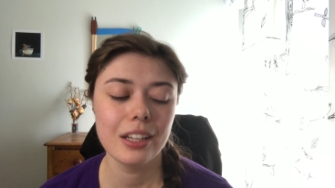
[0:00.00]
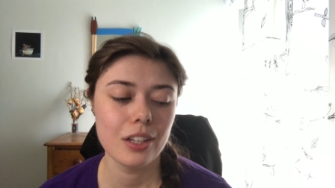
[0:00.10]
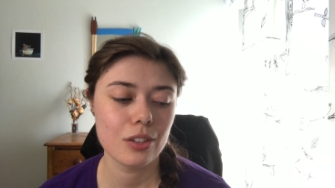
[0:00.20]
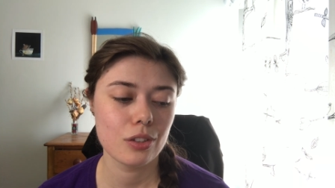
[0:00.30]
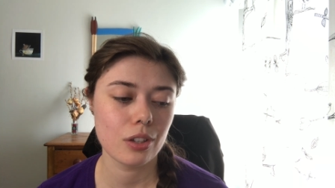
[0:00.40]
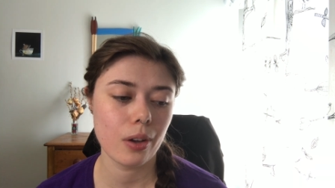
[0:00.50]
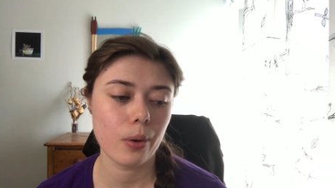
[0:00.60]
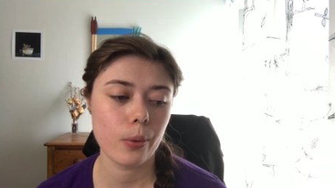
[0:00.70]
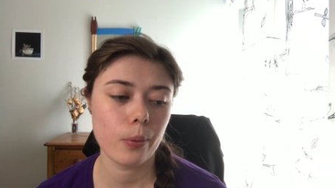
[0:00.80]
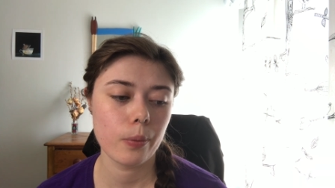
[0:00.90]

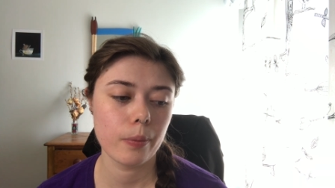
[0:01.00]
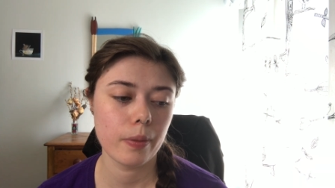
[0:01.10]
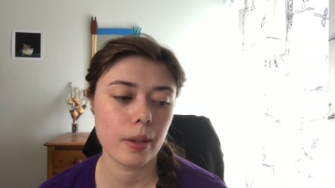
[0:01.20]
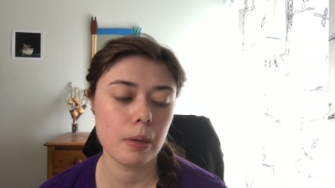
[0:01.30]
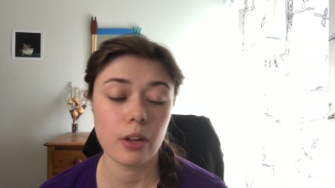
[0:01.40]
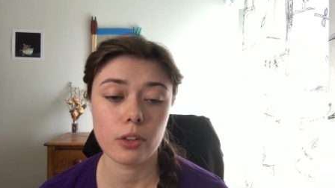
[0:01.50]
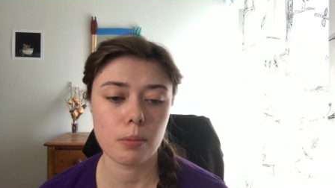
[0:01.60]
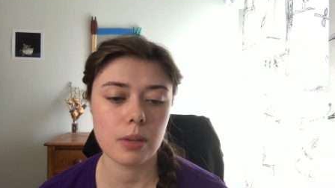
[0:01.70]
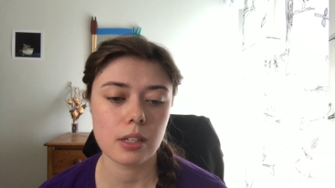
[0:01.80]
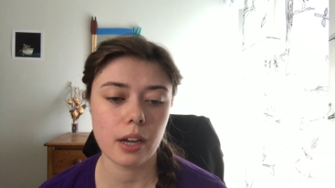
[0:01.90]
So, I mean, other
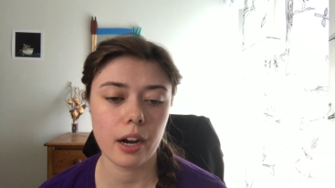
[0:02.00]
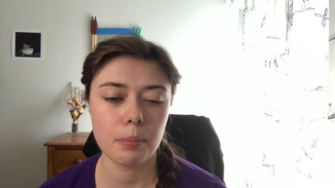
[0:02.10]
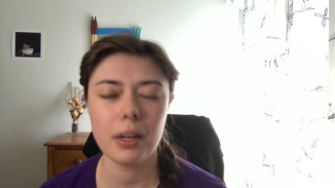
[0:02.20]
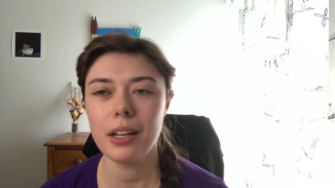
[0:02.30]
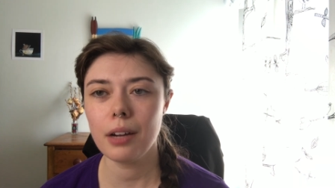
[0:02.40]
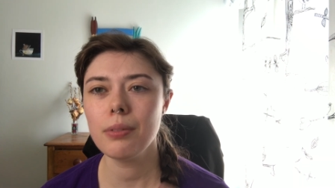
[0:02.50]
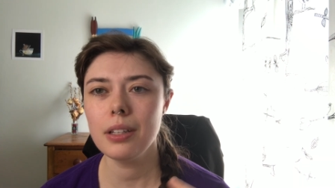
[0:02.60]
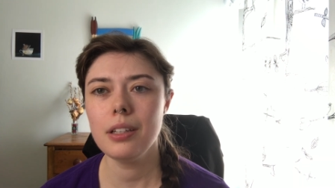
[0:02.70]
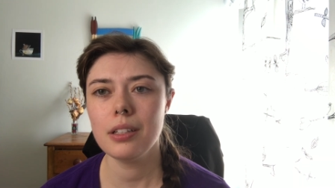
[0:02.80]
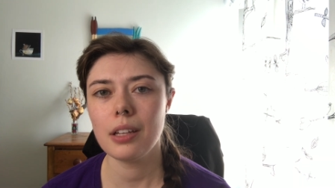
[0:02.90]
than being tired, but like I
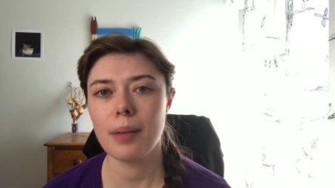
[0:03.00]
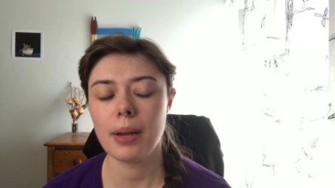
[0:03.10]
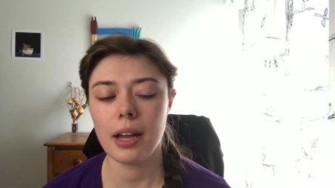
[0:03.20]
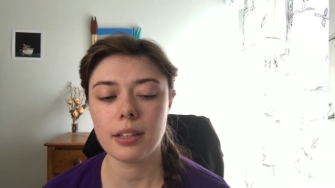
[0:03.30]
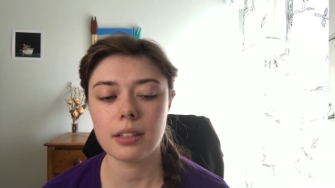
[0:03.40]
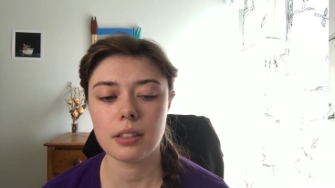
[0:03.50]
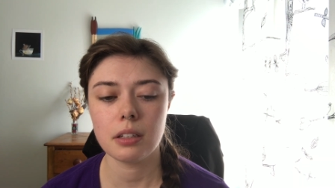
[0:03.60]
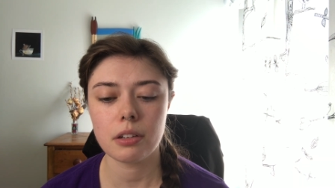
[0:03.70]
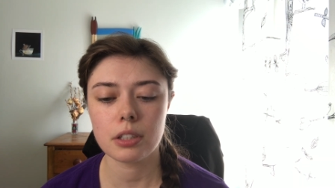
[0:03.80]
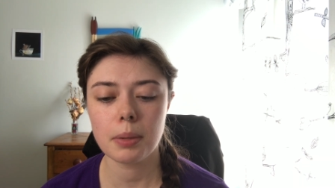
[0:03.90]
really need to get my ass into
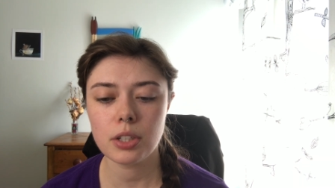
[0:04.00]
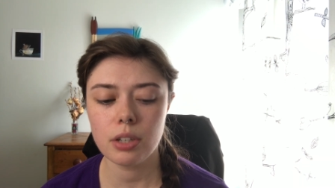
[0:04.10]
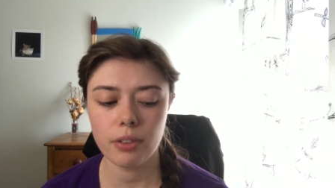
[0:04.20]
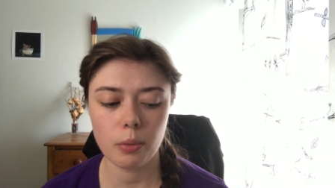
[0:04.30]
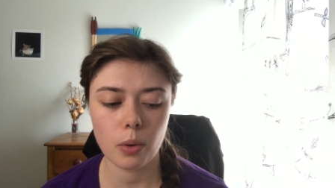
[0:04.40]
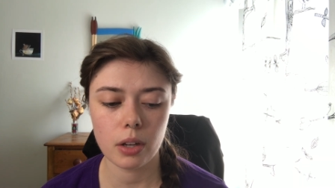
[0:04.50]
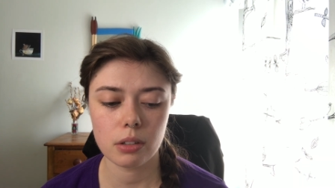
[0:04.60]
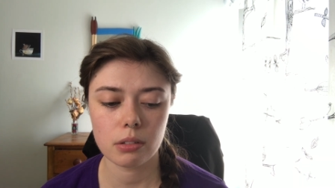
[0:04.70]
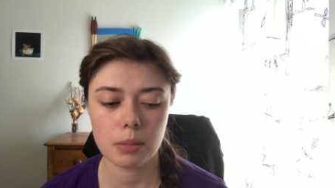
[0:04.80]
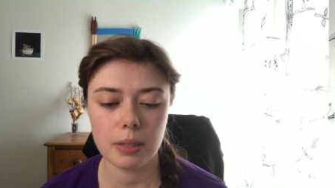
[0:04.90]
gear, especially if I want
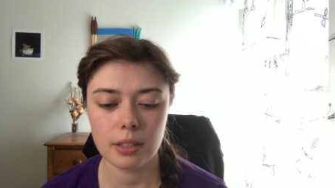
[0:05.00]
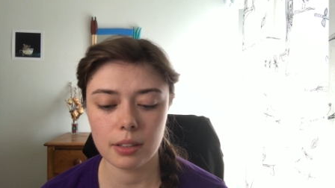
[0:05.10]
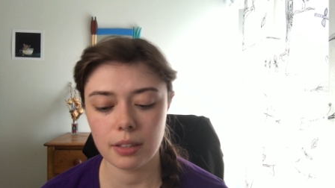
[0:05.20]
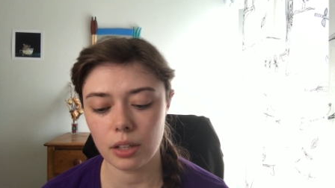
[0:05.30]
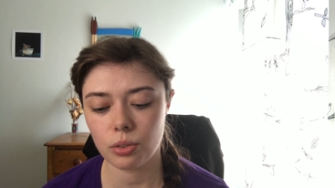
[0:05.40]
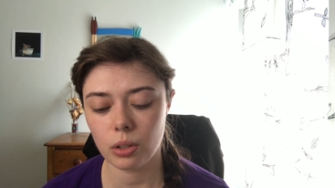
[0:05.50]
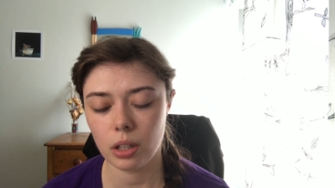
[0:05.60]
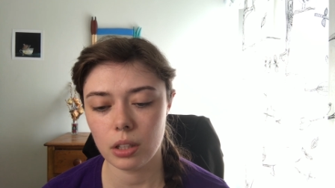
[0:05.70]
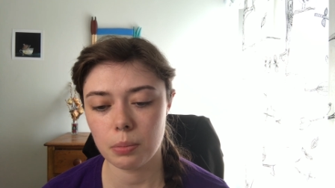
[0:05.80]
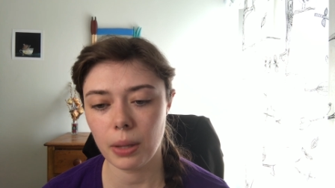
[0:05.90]
to be successful
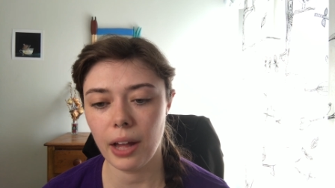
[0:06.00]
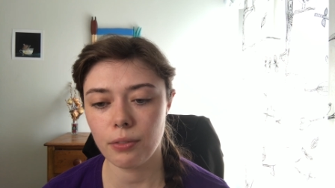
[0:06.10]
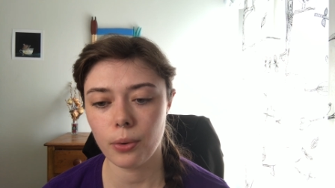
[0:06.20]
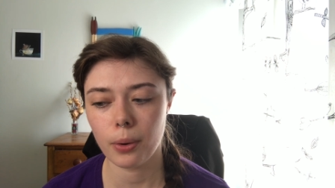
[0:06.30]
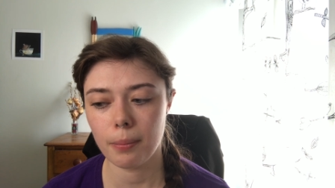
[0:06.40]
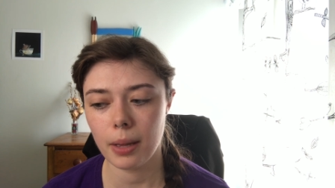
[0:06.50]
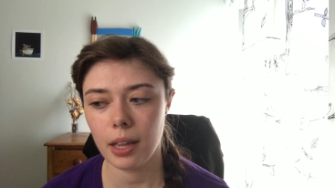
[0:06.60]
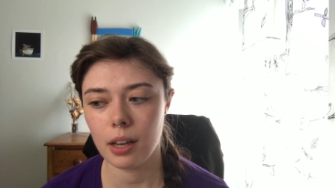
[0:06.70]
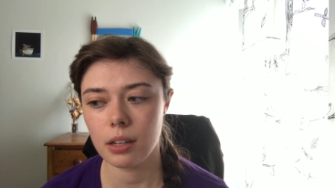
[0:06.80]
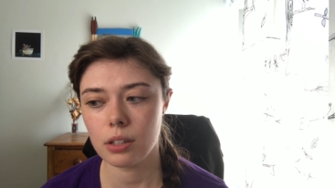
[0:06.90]
on this platform
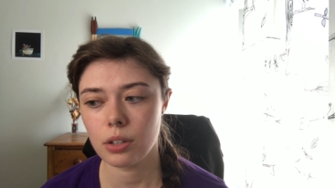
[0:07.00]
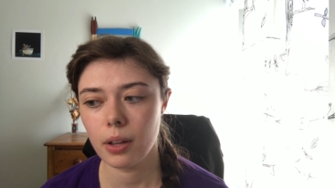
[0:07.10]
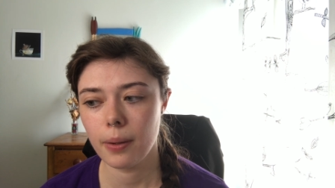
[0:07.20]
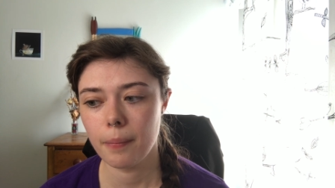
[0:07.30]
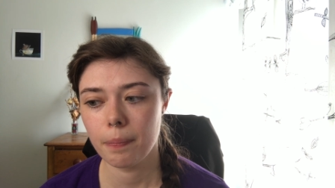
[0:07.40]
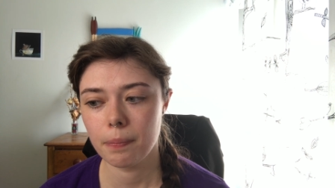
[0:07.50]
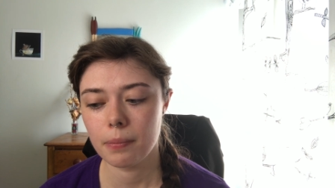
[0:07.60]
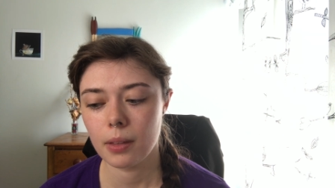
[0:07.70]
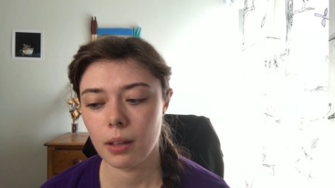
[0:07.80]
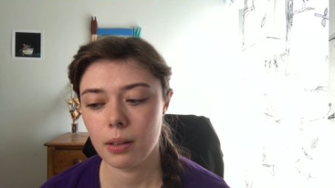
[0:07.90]
and
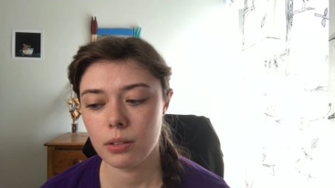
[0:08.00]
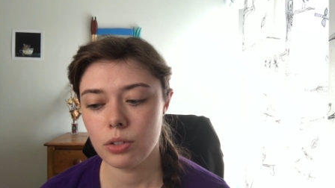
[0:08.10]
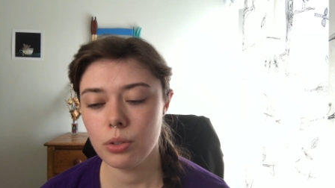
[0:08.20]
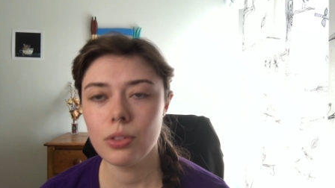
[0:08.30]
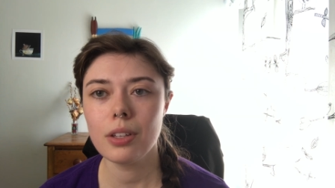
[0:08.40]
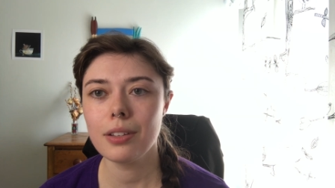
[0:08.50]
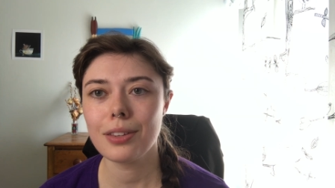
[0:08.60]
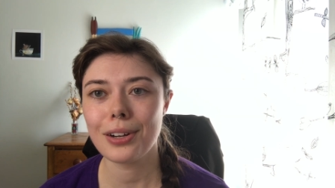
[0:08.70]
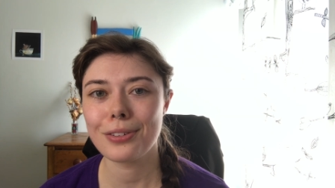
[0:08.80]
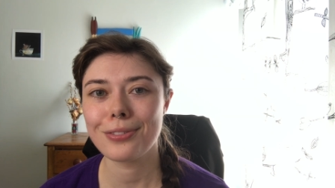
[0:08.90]
do things
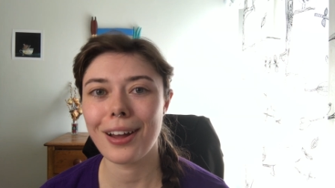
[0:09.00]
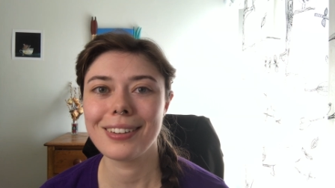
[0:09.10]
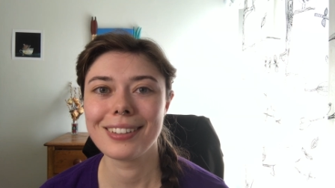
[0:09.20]
that are fun.